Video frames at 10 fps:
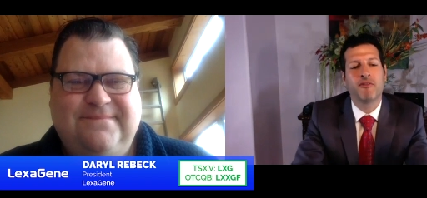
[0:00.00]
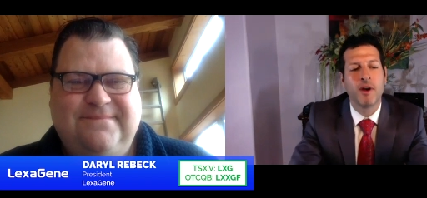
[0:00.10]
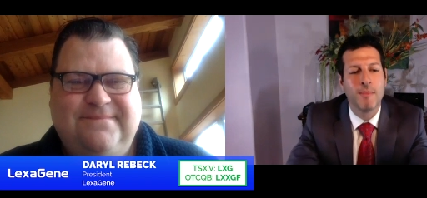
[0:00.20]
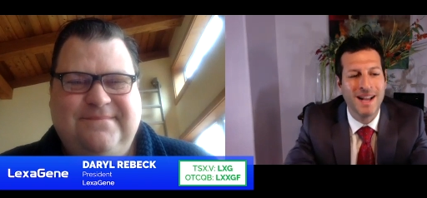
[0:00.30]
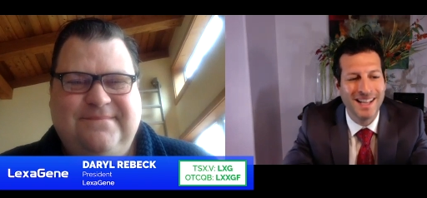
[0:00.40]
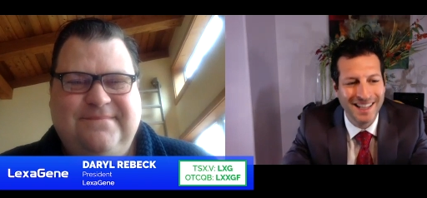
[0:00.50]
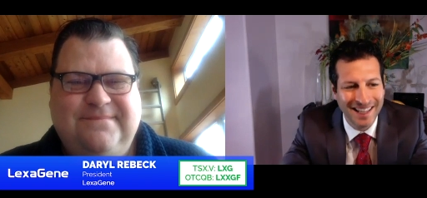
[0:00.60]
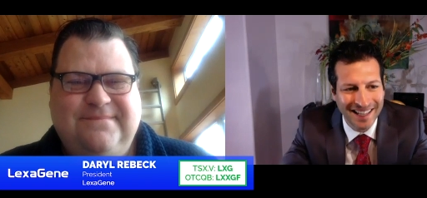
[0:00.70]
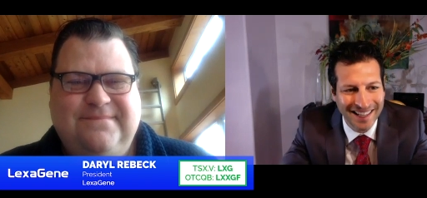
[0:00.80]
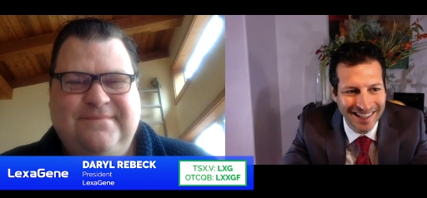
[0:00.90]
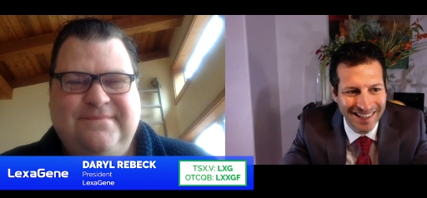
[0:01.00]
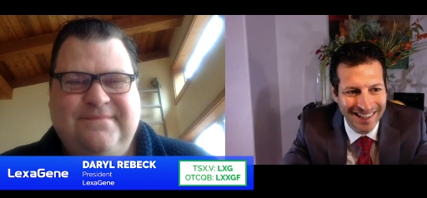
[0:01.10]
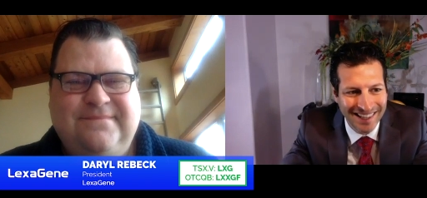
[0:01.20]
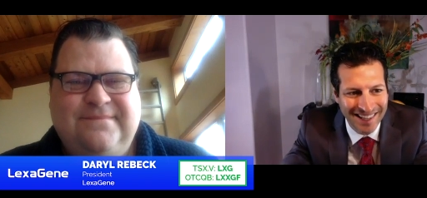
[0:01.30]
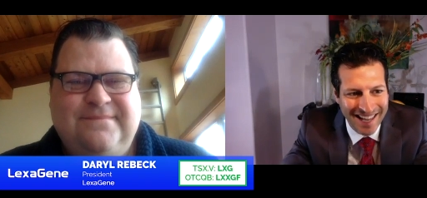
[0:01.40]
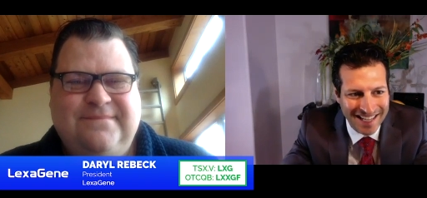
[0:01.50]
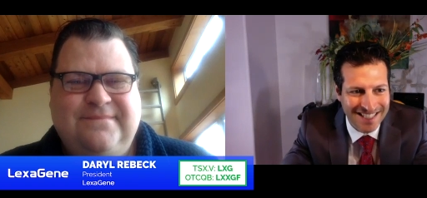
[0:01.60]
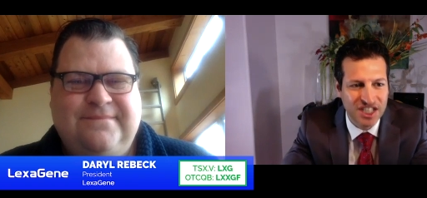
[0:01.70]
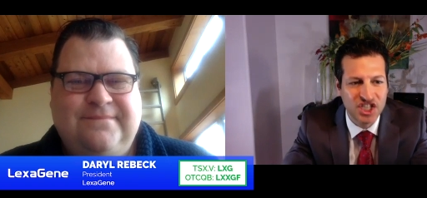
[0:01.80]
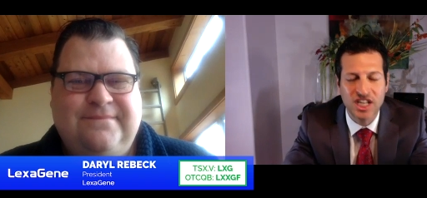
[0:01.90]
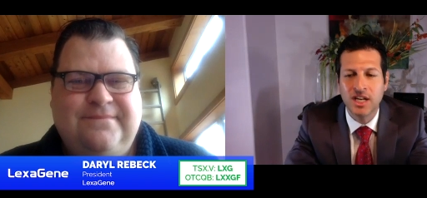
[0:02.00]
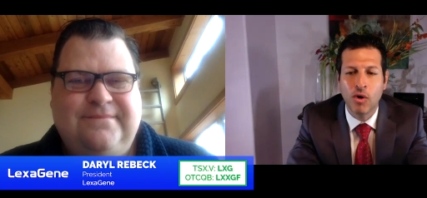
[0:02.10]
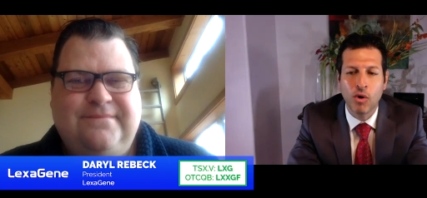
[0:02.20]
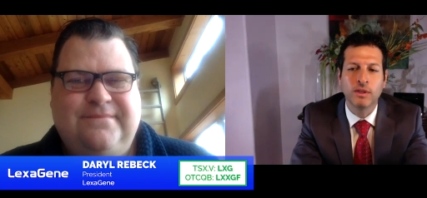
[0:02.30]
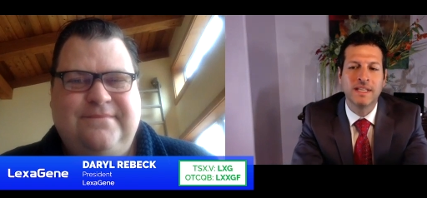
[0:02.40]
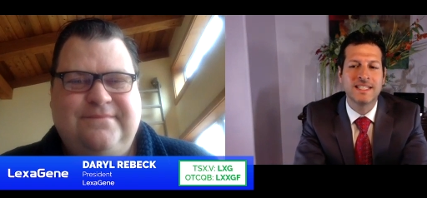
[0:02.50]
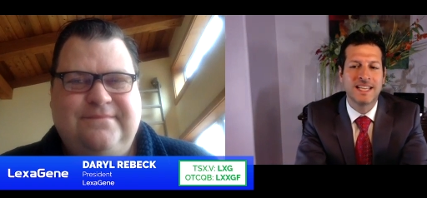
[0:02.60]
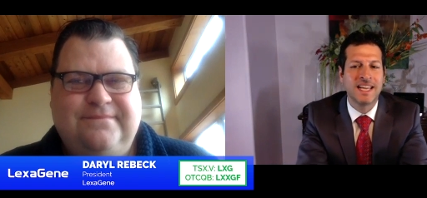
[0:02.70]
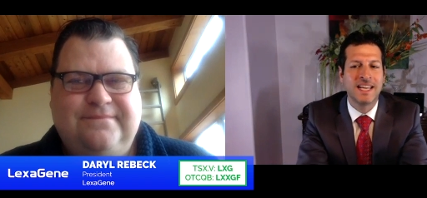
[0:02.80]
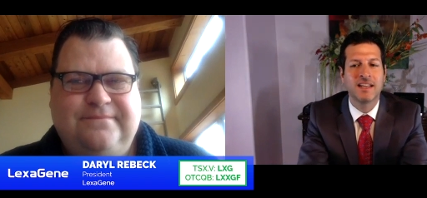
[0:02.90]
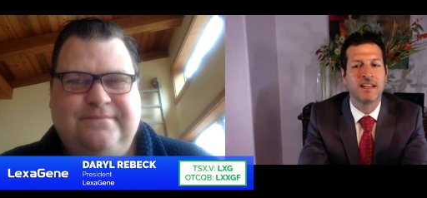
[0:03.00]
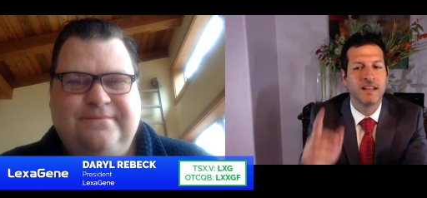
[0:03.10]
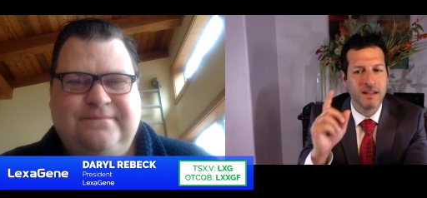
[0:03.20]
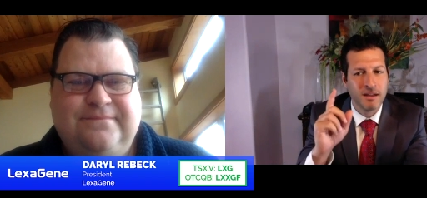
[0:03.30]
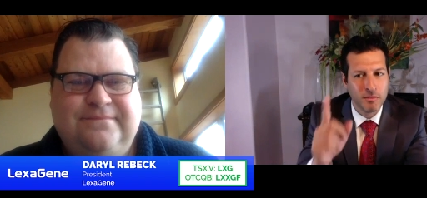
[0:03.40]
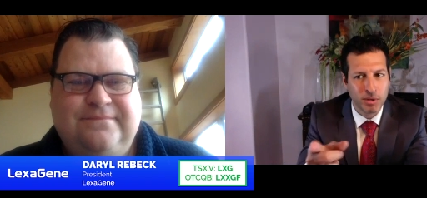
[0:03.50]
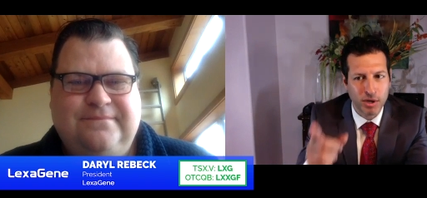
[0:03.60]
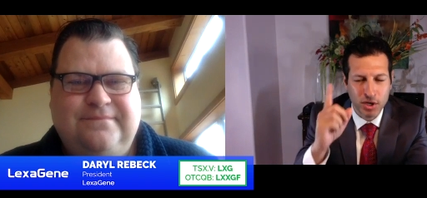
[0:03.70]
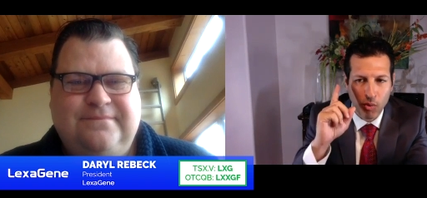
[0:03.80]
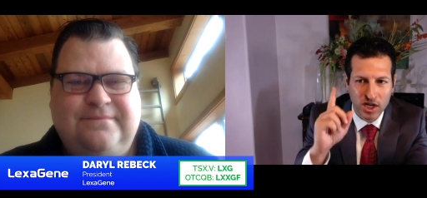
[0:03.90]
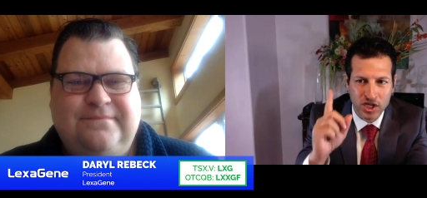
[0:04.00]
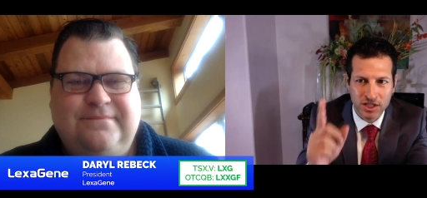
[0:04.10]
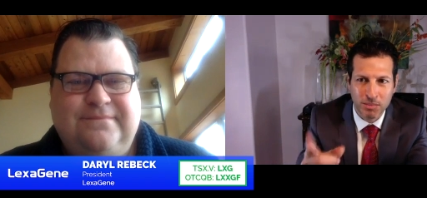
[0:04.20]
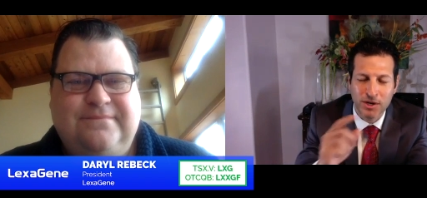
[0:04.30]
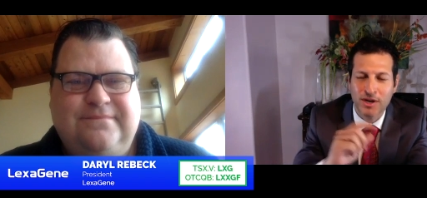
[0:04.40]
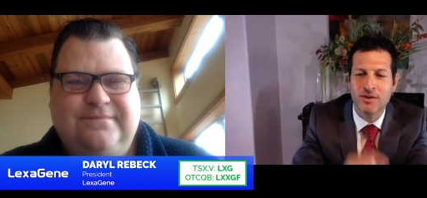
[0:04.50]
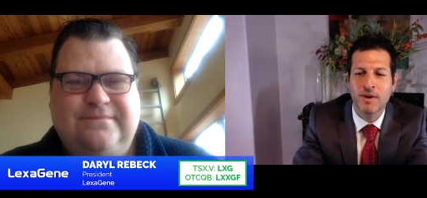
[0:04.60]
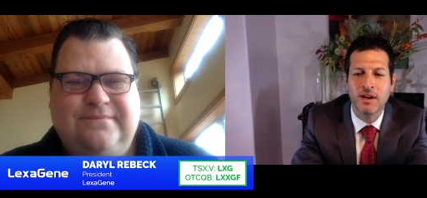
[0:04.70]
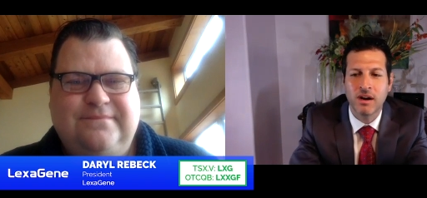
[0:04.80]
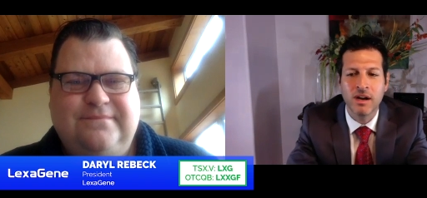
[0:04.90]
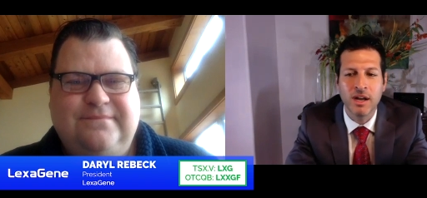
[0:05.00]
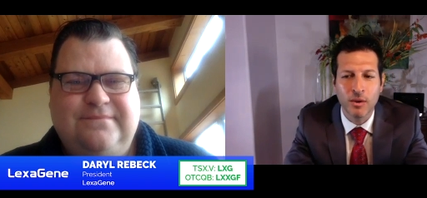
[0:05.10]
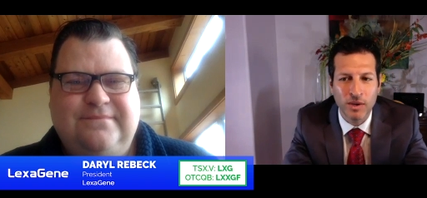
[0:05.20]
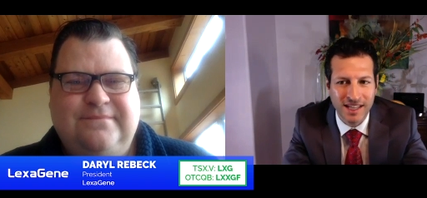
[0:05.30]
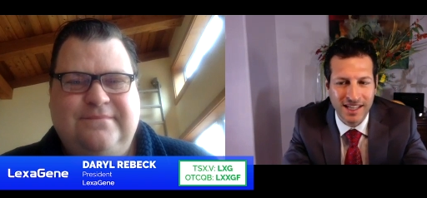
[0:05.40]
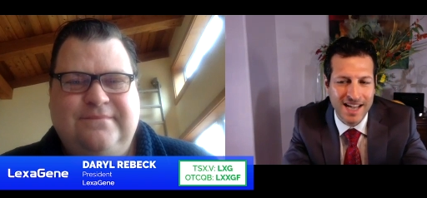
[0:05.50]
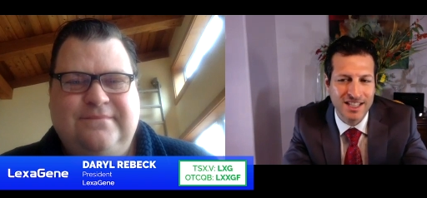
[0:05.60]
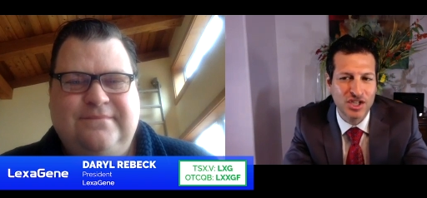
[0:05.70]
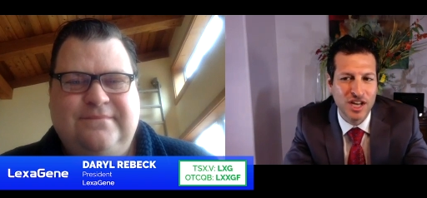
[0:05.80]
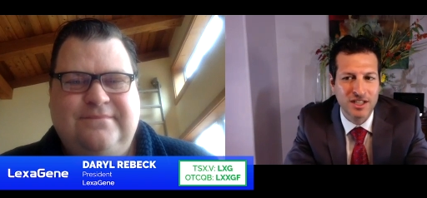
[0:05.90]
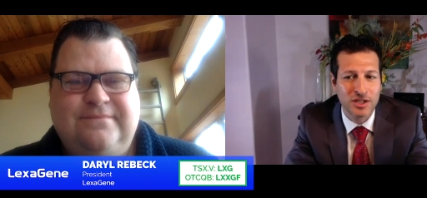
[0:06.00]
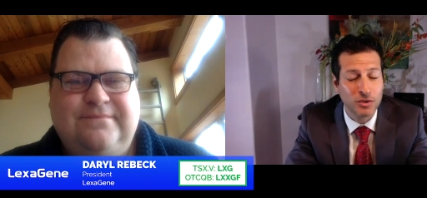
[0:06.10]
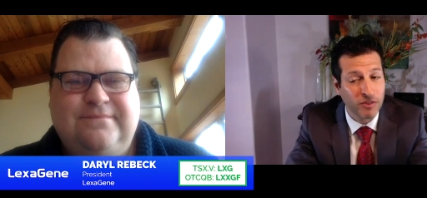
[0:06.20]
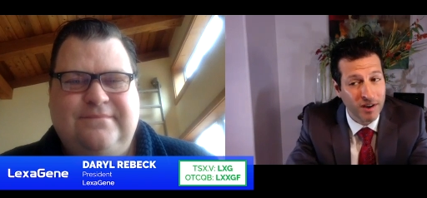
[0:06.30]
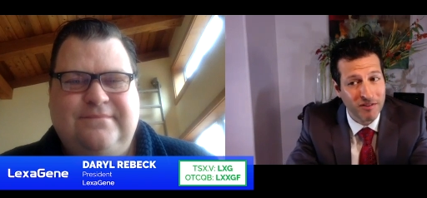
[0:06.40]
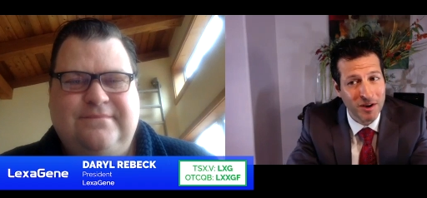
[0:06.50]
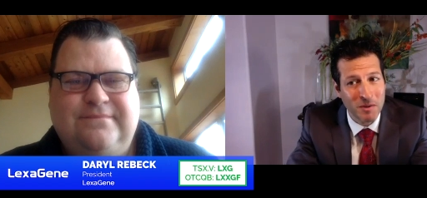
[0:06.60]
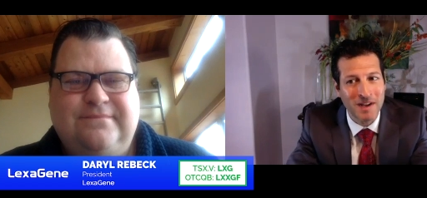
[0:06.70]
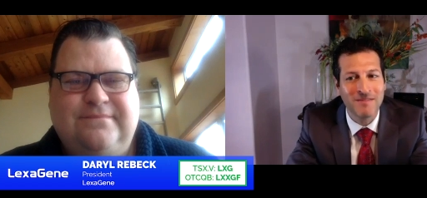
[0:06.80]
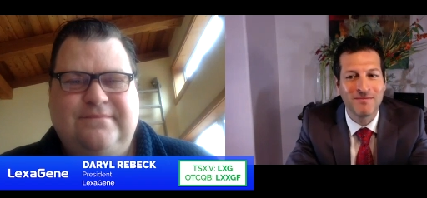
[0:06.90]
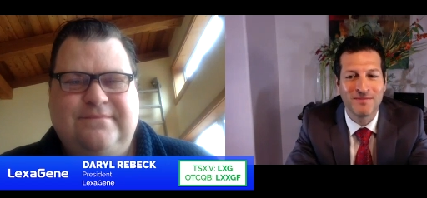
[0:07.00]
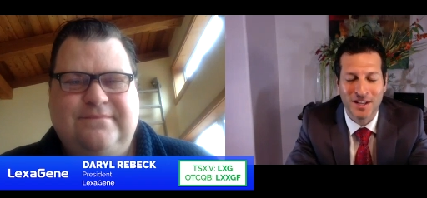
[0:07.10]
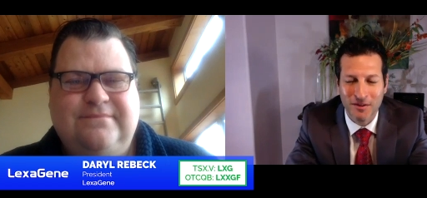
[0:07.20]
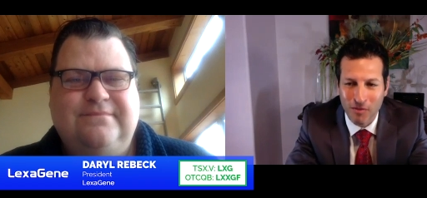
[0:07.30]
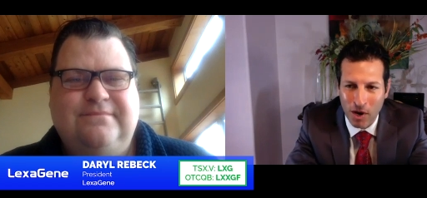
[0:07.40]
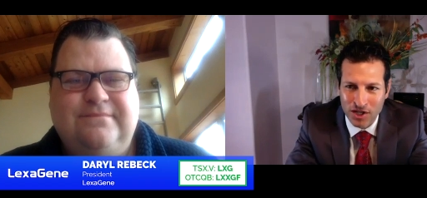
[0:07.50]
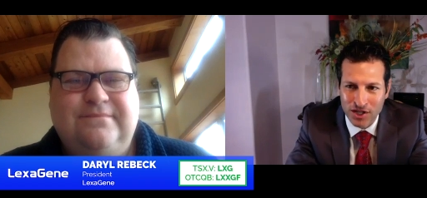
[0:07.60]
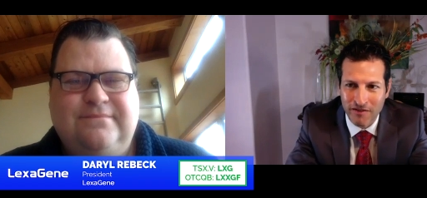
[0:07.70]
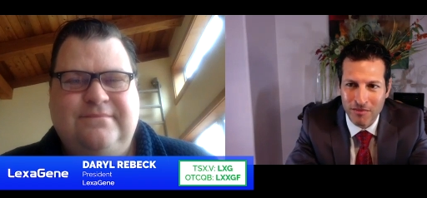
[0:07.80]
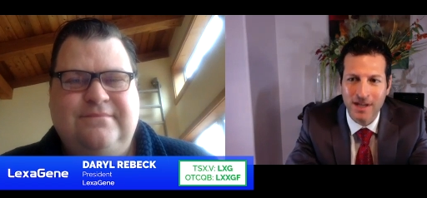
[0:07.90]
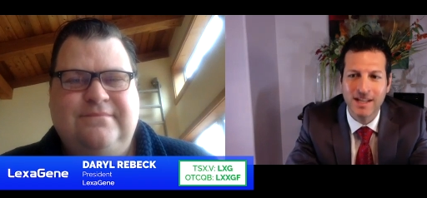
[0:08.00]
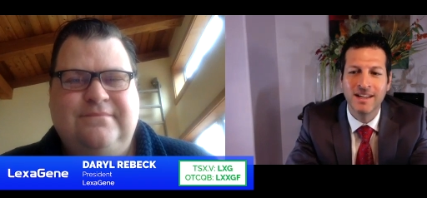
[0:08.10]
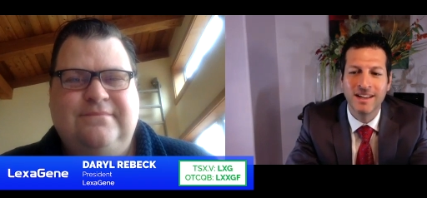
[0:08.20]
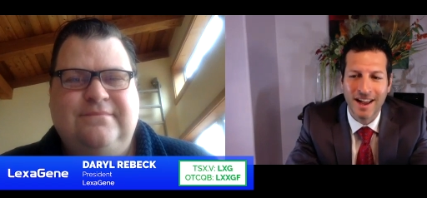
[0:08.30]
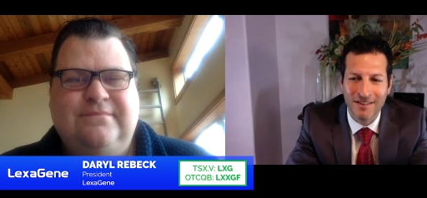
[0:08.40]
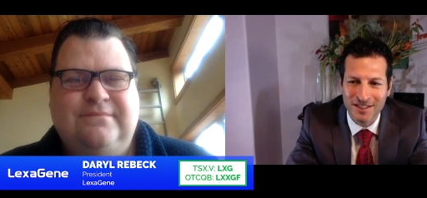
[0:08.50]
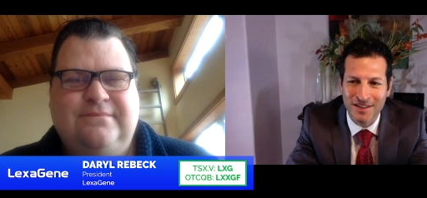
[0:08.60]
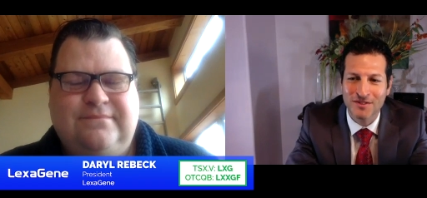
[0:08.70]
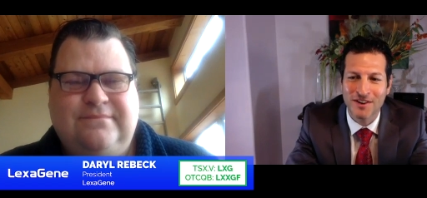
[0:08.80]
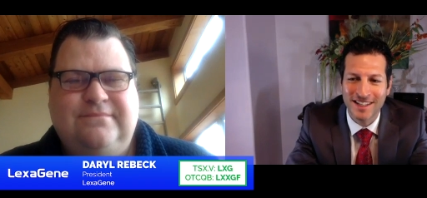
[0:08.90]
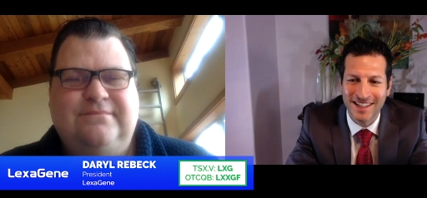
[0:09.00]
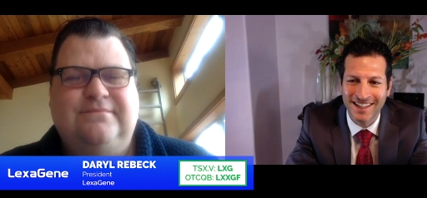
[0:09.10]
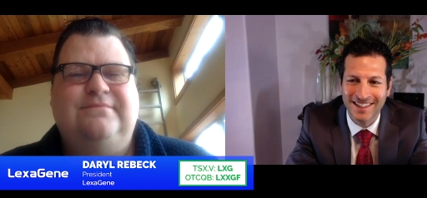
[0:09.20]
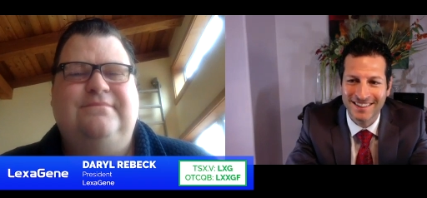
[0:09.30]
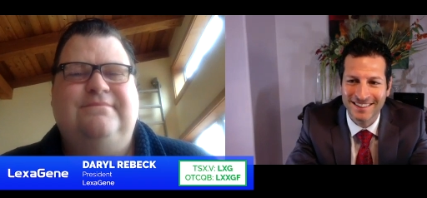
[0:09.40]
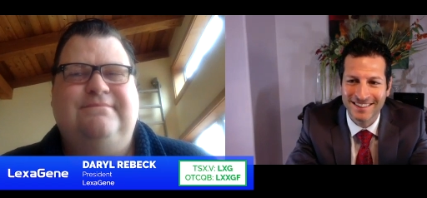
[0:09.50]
Speaker 1: from LexaGene Holdings, Incorporated. Put on your watches. Put on your radar. We think it has a chance to do very, very well. Thank you for watching, everybody. Have yourselves a great day.